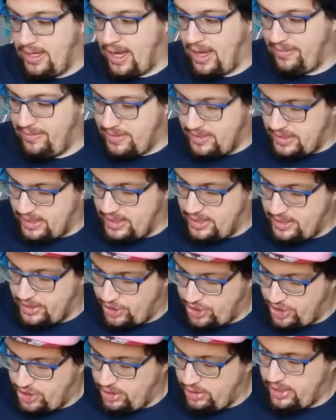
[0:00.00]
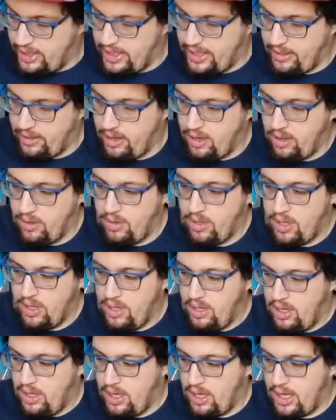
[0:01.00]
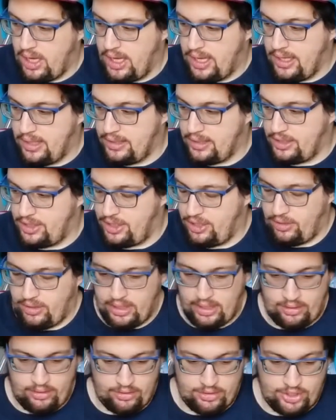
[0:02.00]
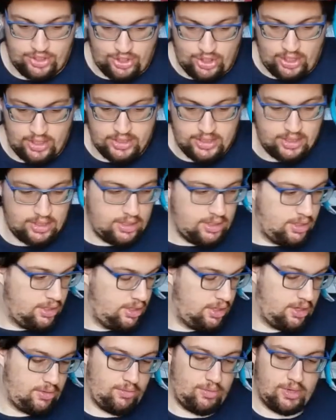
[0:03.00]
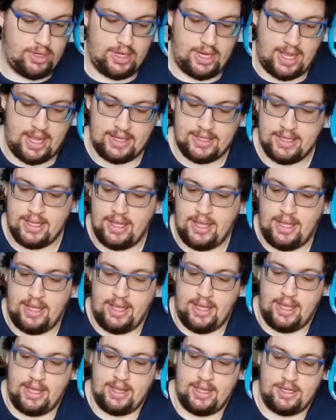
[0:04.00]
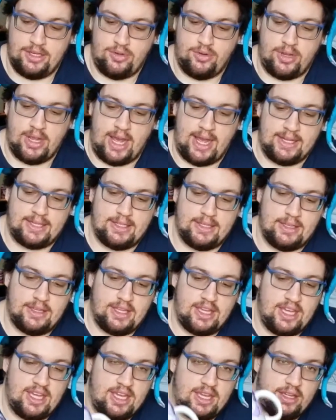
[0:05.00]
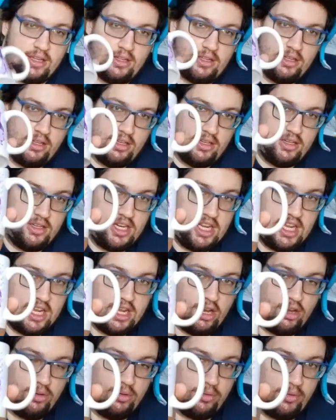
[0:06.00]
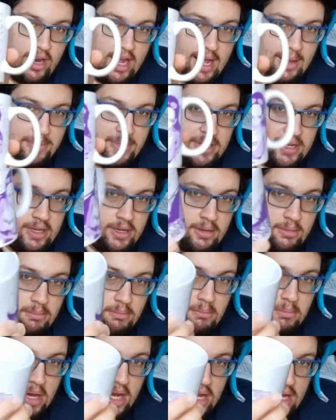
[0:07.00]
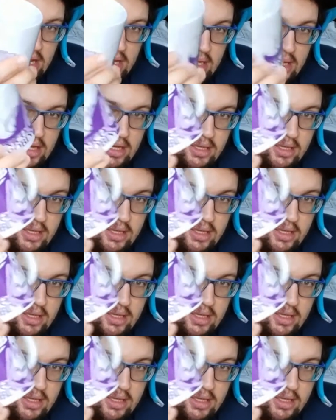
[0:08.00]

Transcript: Obviously, the Shield Hero, uh, the Shield Hero shirt and whatnot. And then you got the Nico Robin mug.